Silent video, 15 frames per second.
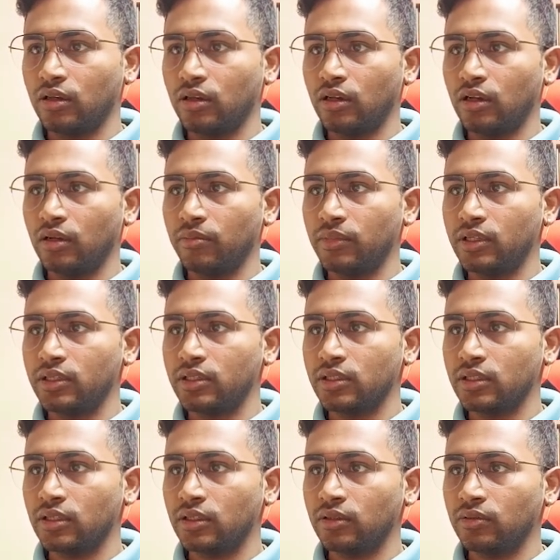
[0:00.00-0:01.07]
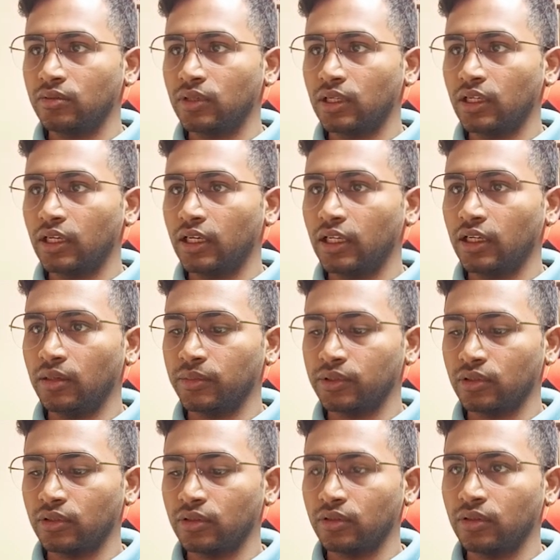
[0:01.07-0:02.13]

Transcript: commission, who are getting commission,